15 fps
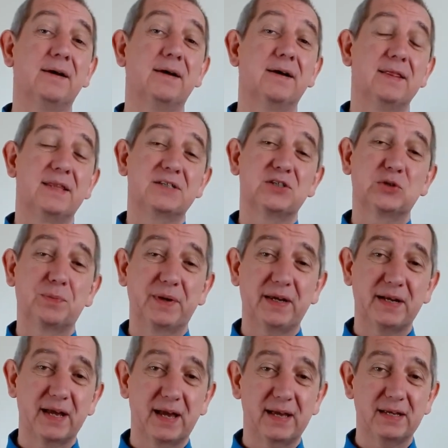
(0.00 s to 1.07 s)
This has
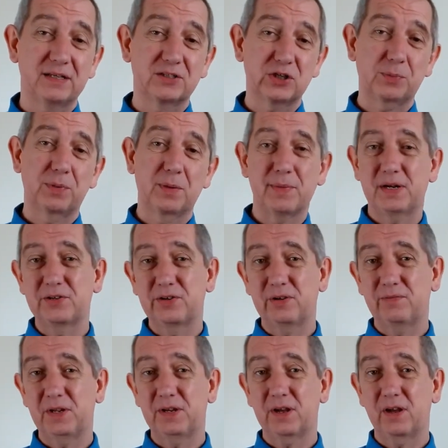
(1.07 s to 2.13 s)
been a supplementary
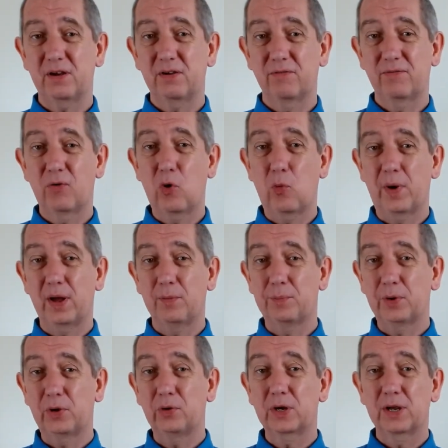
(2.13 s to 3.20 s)
video for my
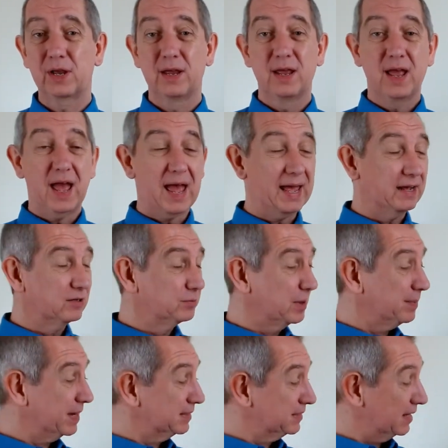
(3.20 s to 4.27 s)
book, How to Be
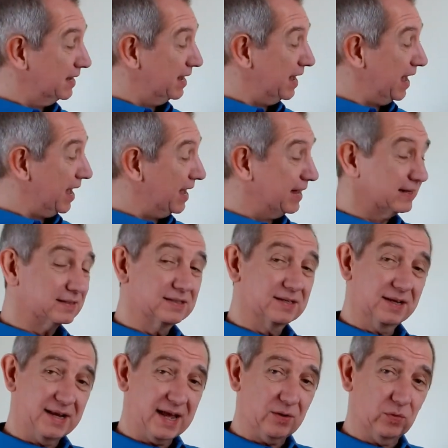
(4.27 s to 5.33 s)
Better at
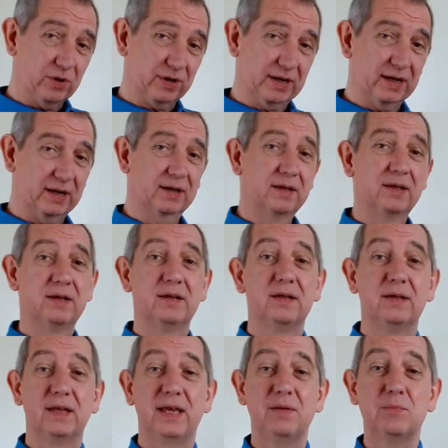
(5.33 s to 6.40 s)
Networking,
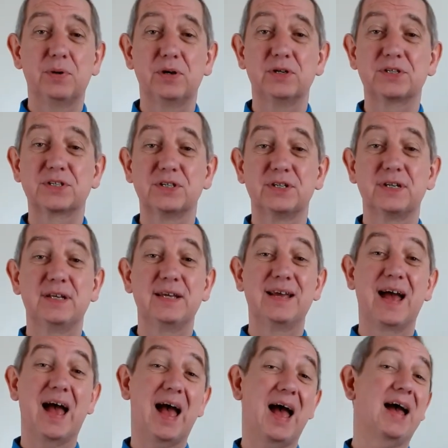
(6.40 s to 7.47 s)
in person
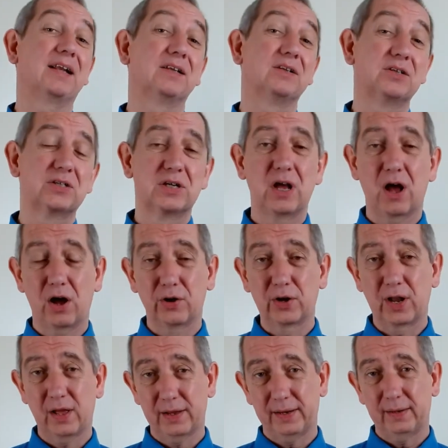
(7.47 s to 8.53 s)
and
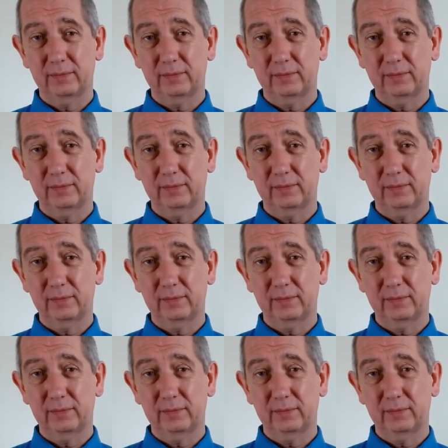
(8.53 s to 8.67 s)
online.